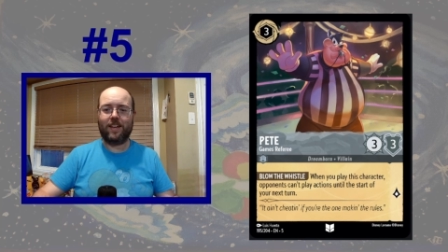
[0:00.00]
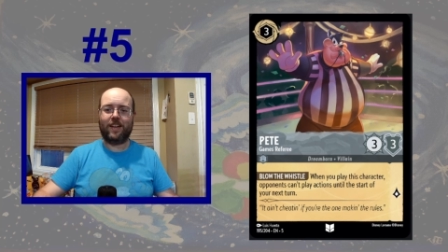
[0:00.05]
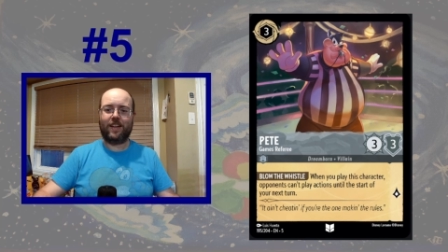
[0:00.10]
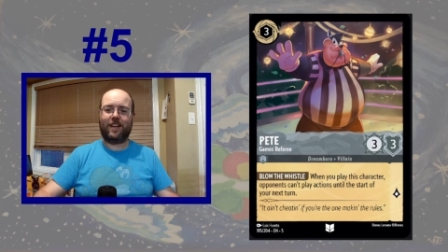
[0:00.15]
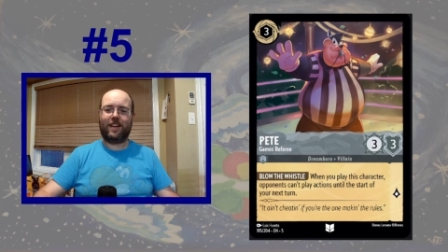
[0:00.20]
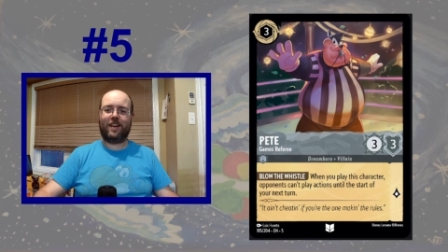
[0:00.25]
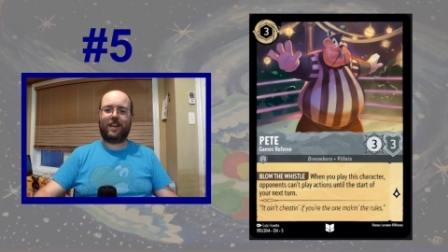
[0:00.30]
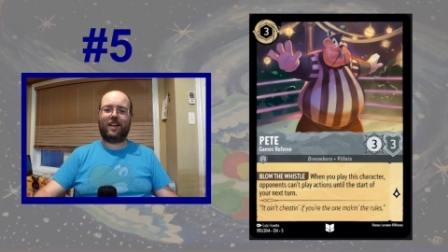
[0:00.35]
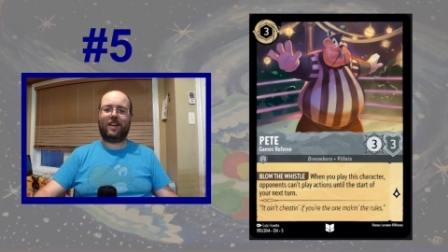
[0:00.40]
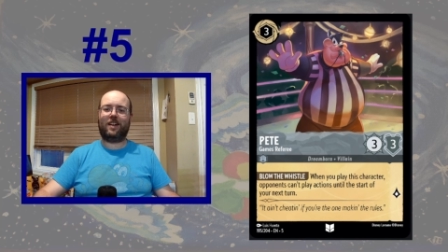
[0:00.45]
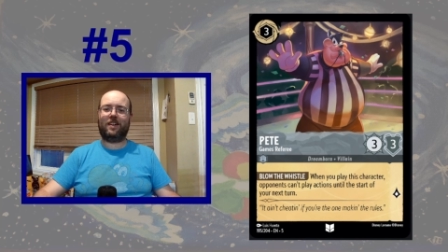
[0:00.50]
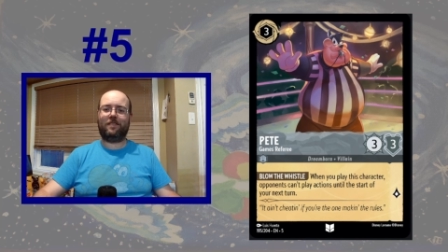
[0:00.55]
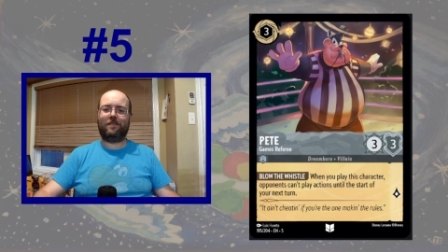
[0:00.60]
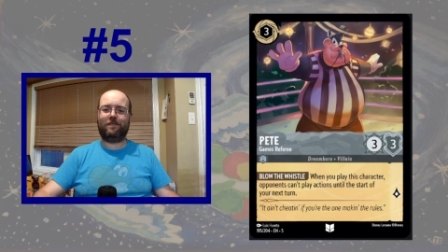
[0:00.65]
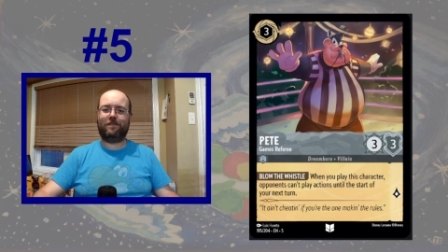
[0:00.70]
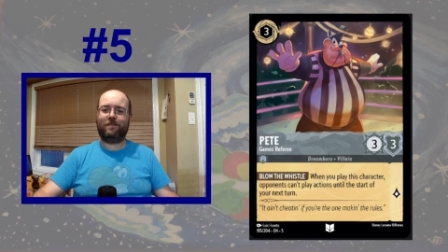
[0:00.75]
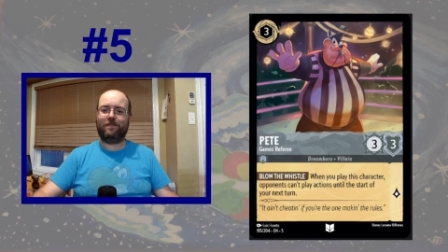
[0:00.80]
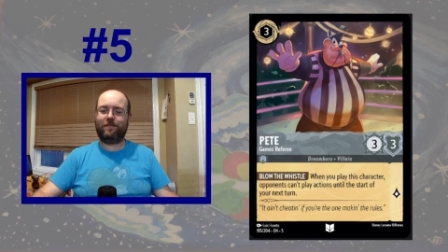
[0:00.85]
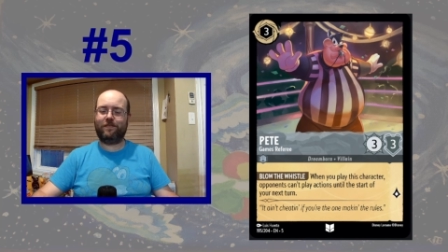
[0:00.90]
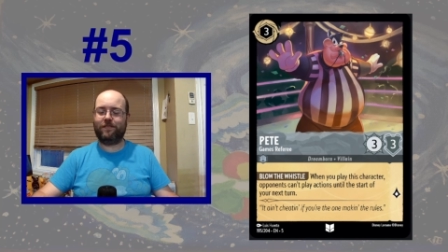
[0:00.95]

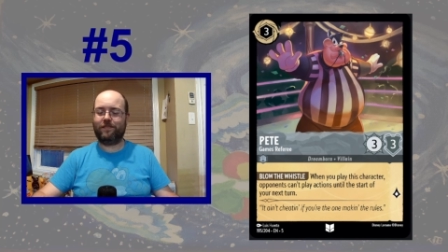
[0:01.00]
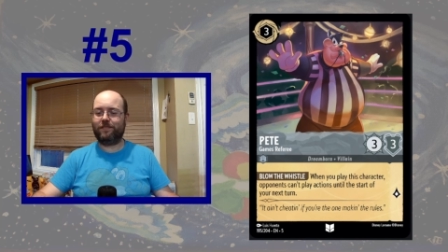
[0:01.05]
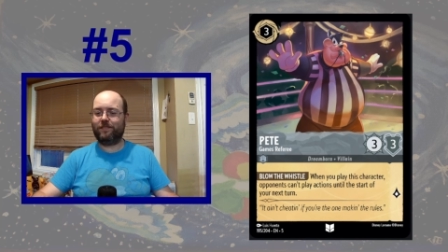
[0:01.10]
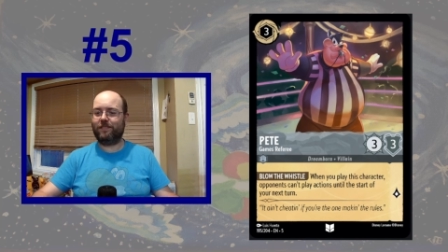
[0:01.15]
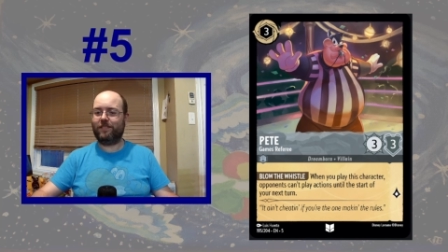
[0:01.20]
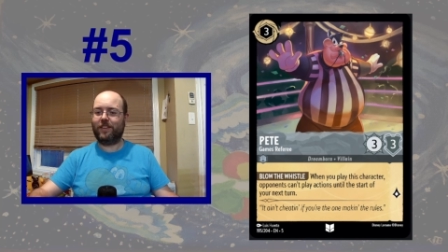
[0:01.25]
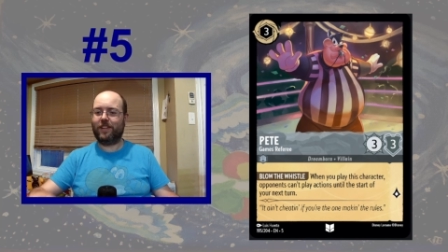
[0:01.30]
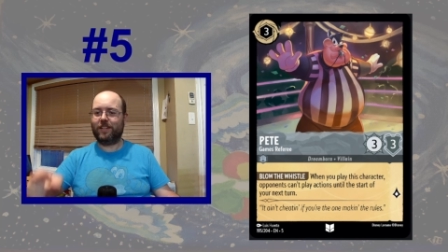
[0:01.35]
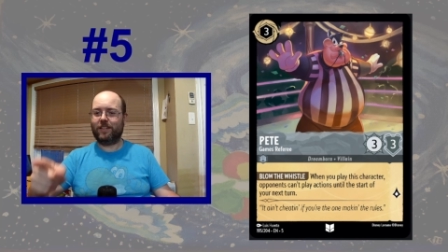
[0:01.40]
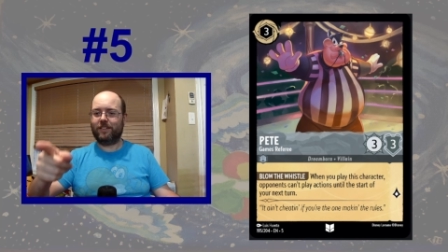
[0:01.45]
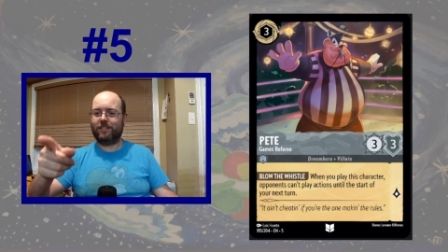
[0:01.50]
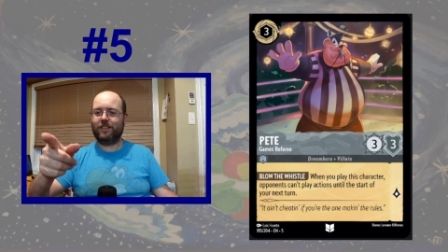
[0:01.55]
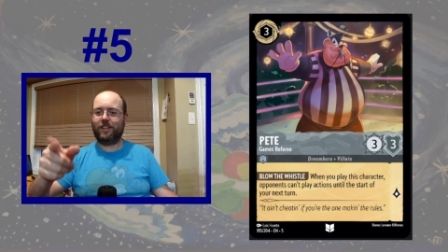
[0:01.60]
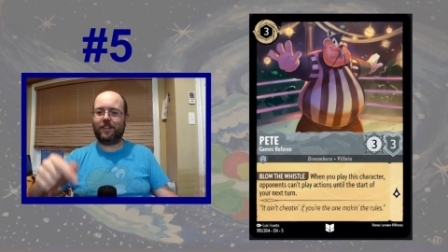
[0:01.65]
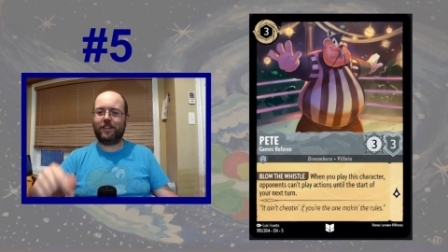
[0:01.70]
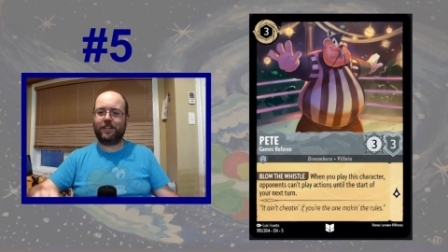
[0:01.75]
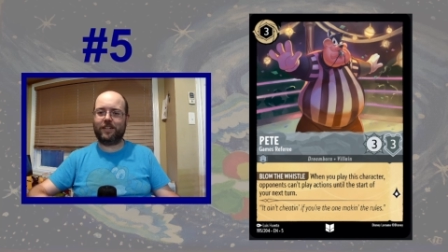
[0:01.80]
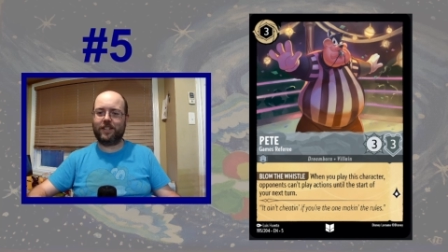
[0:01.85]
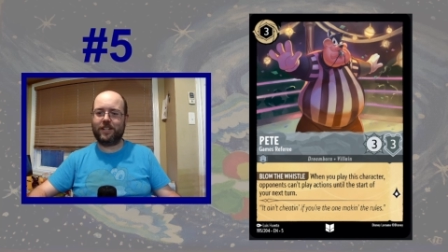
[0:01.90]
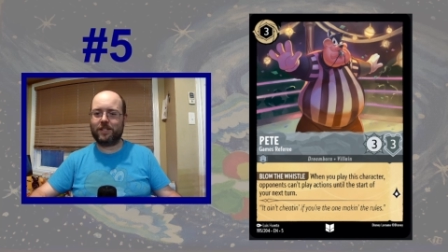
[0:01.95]
Not
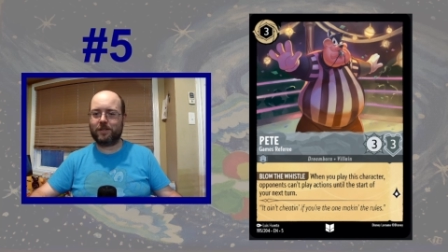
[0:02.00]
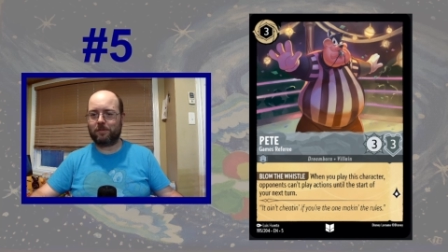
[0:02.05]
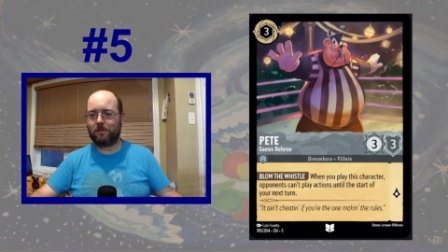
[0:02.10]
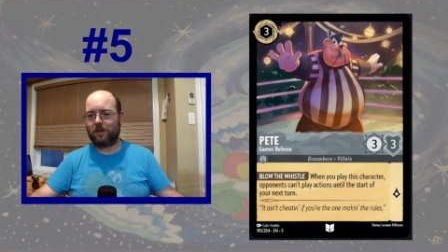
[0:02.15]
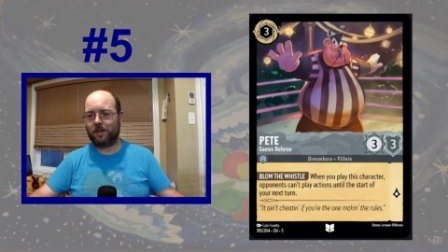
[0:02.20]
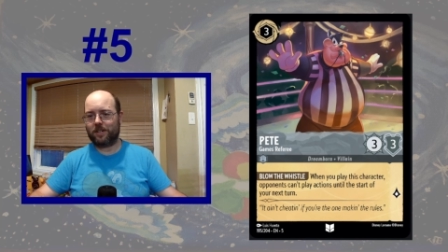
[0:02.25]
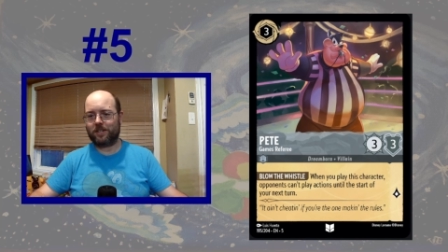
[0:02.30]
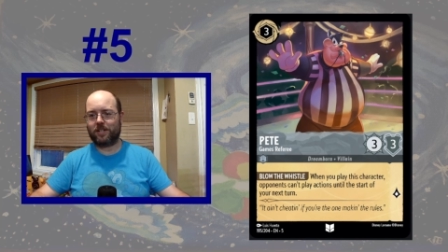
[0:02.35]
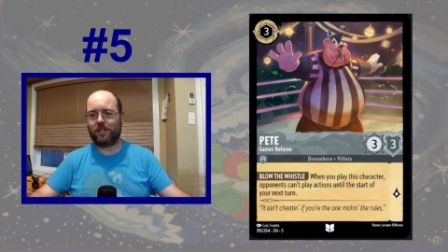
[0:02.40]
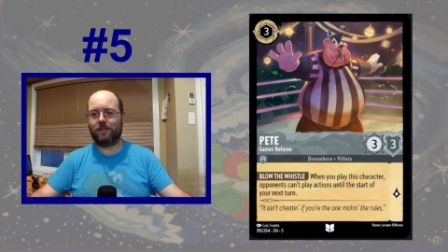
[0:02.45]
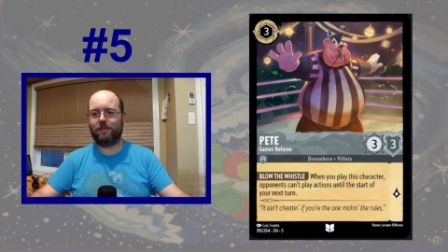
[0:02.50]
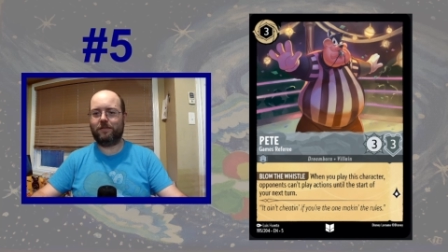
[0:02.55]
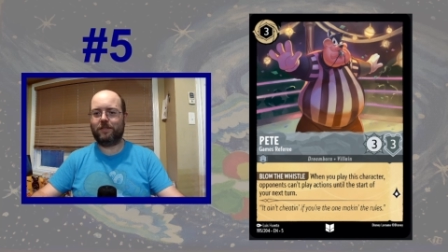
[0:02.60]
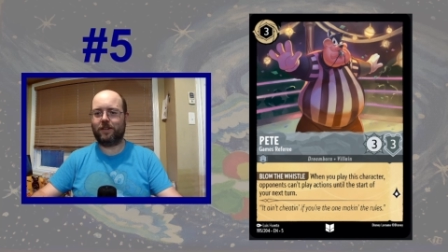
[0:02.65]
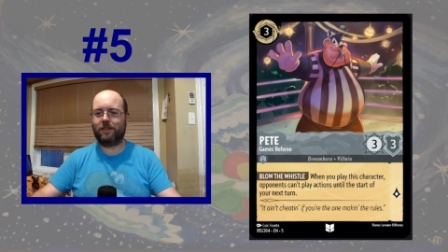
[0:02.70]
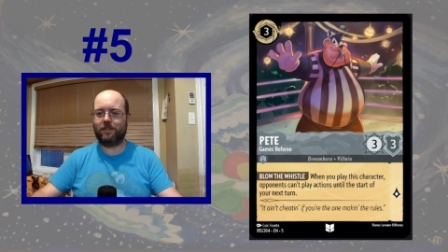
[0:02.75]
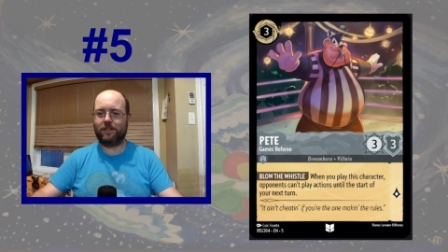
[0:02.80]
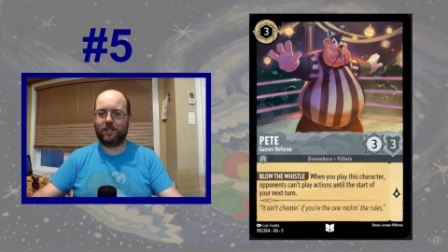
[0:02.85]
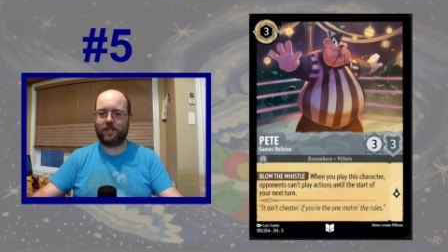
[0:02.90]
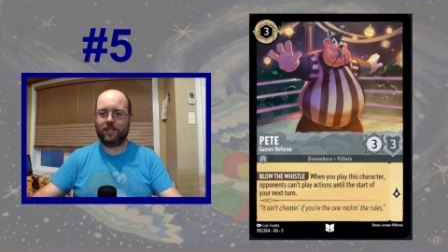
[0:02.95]
on his watch at the
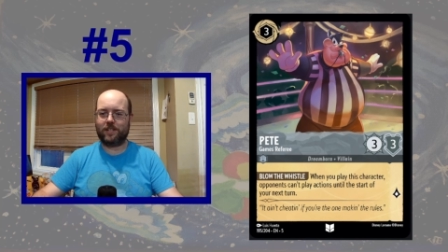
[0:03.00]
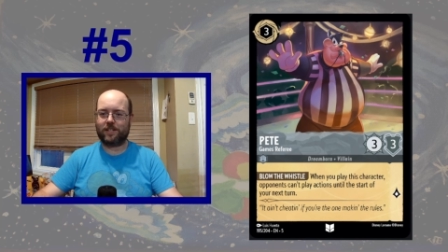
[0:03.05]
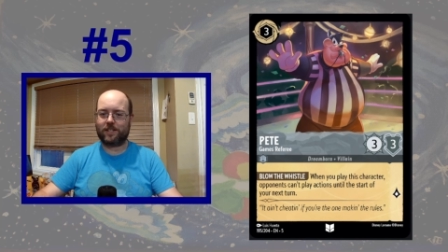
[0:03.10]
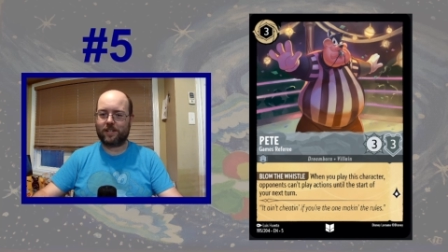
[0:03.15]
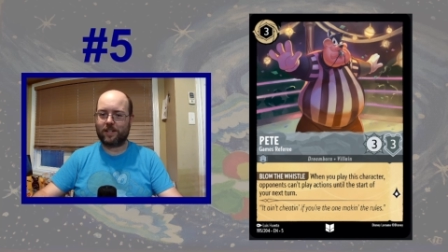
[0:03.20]
very least.